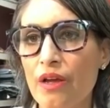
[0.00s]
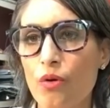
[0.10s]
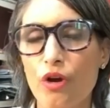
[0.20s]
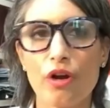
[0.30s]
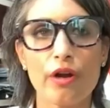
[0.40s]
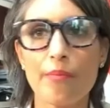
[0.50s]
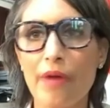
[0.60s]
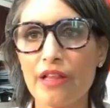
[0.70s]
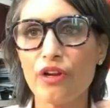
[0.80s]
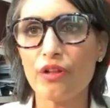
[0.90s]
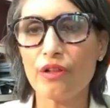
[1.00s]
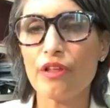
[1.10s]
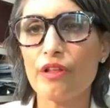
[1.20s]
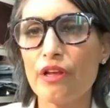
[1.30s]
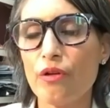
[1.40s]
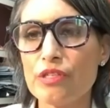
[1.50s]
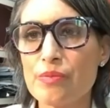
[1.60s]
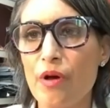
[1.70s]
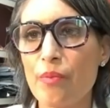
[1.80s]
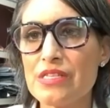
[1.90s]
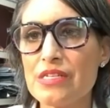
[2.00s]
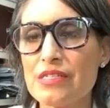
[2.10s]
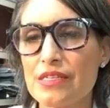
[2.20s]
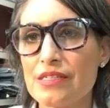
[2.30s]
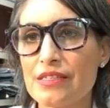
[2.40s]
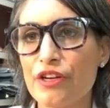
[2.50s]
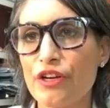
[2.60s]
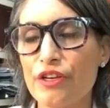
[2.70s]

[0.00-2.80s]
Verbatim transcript: or at my little, the little small businesses here,